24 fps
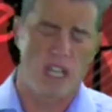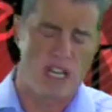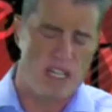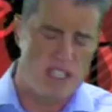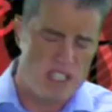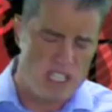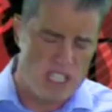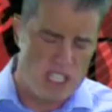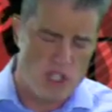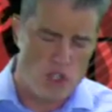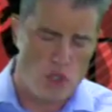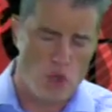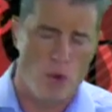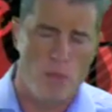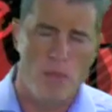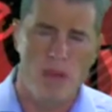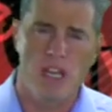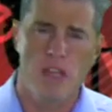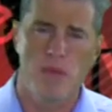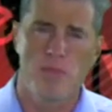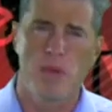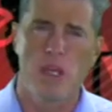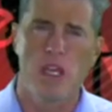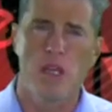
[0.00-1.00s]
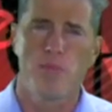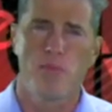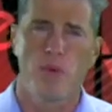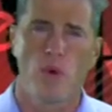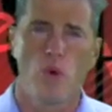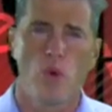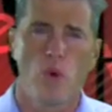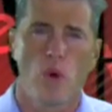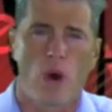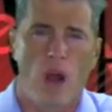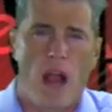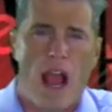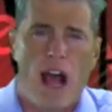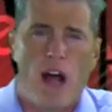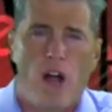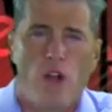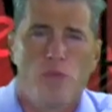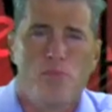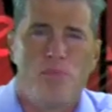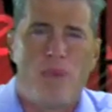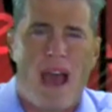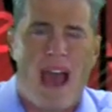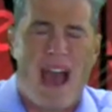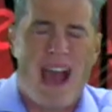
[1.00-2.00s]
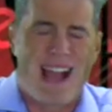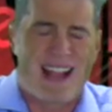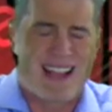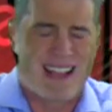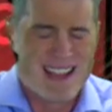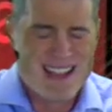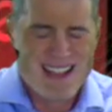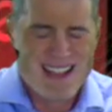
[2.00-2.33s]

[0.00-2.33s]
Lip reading: And I see so many people who are held back.